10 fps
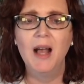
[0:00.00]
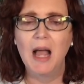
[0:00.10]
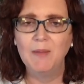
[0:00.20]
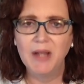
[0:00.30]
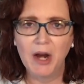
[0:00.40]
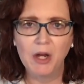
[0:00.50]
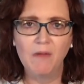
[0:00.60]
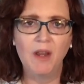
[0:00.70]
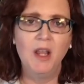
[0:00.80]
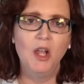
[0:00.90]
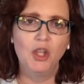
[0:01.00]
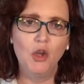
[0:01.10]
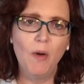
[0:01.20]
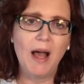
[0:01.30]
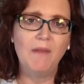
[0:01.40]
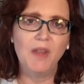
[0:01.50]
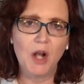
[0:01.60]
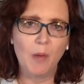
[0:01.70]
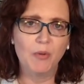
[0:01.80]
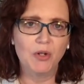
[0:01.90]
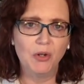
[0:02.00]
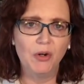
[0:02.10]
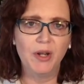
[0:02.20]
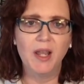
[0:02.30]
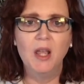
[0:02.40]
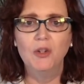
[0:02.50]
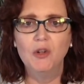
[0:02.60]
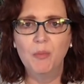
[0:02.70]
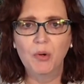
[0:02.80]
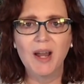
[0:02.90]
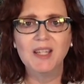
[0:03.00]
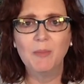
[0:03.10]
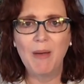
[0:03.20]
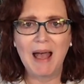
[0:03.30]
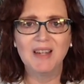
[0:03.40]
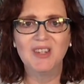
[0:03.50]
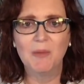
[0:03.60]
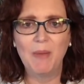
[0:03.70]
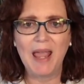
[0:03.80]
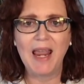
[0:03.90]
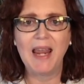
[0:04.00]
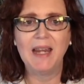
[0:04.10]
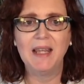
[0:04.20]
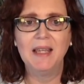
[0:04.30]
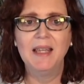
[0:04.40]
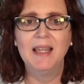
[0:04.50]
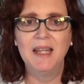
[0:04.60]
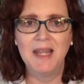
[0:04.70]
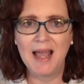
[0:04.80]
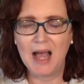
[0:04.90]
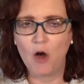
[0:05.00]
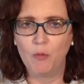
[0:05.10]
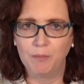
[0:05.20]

I'm tired of it. You have the opportunity to press past the pain now.